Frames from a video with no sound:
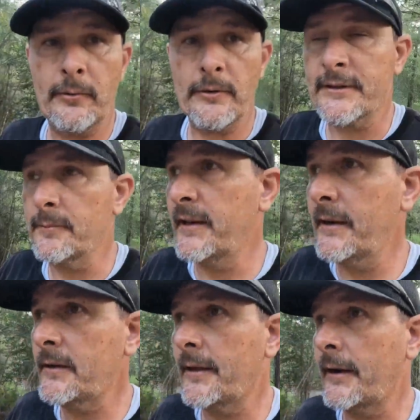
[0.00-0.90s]
there were some
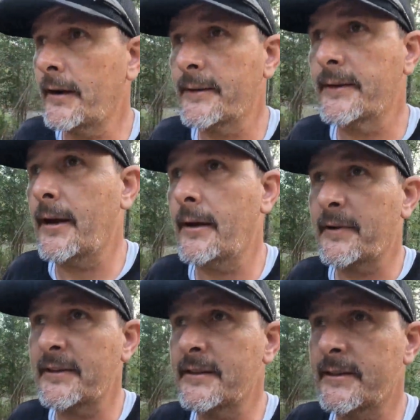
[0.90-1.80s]
deer there at the time,
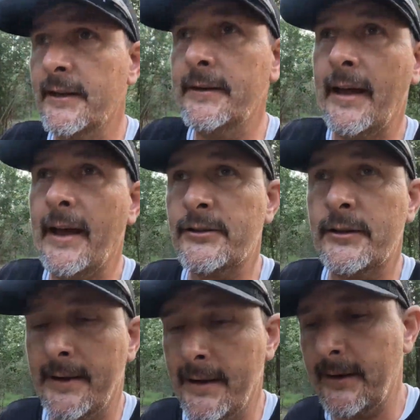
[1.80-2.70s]
because it didn't
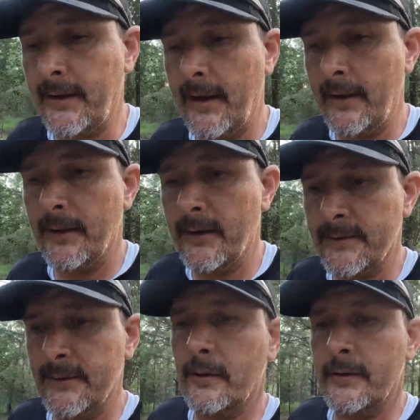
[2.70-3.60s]
actually indicate that
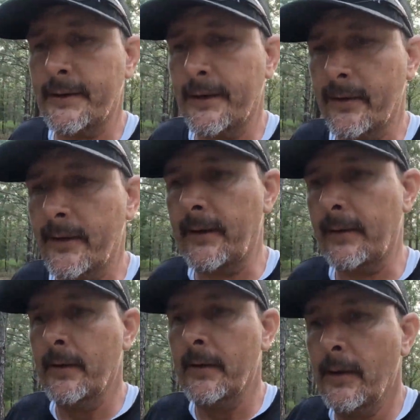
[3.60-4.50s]
it saw anything.
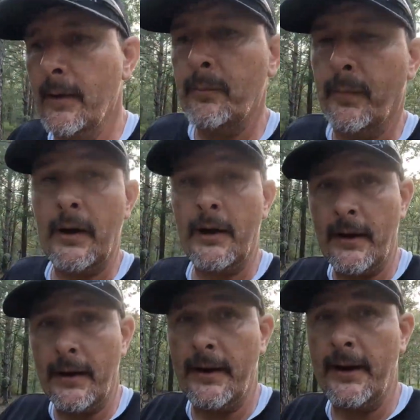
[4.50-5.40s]
But
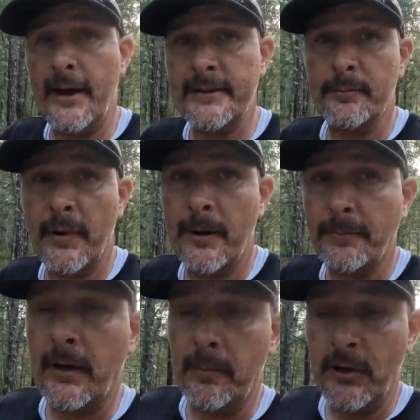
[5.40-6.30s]
it hasn't
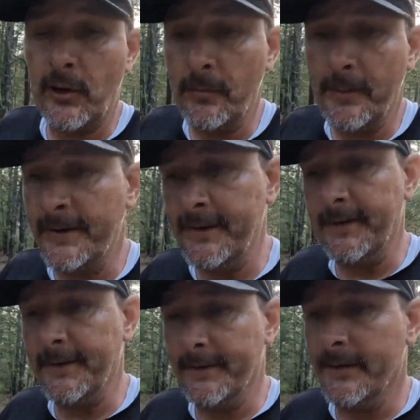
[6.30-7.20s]
popped up human
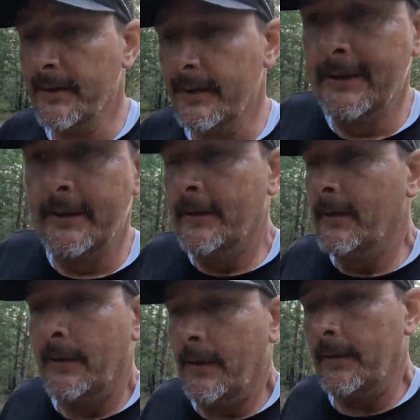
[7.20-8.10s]
and,
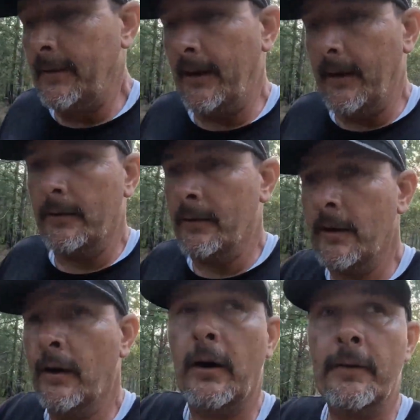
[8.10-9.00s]
you know,
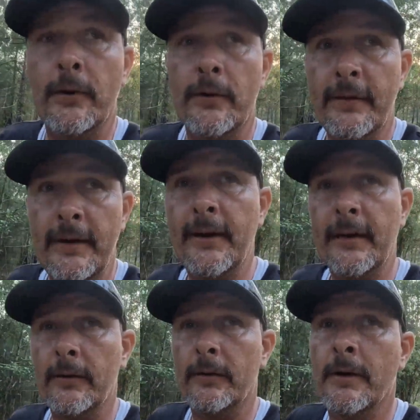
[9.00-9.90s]
off-road
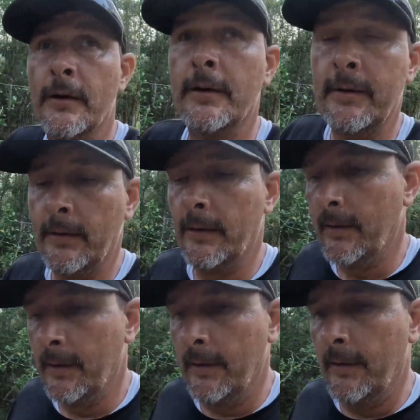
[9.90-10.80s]
vehicle
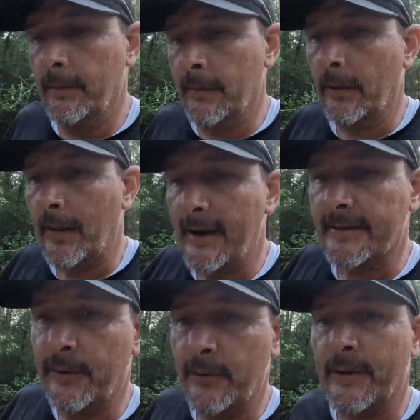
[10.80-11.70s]
for the
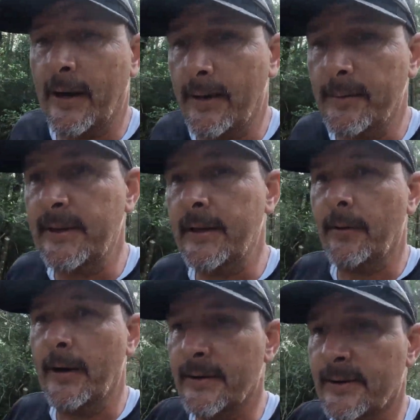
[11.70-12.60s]
last few times
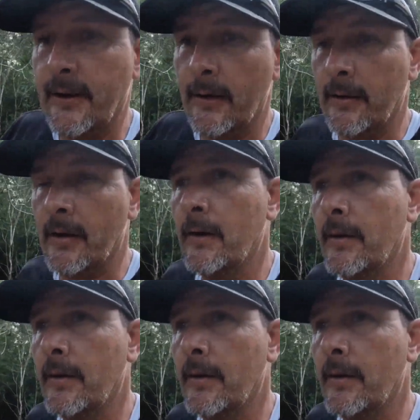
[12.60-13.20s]
anyway. So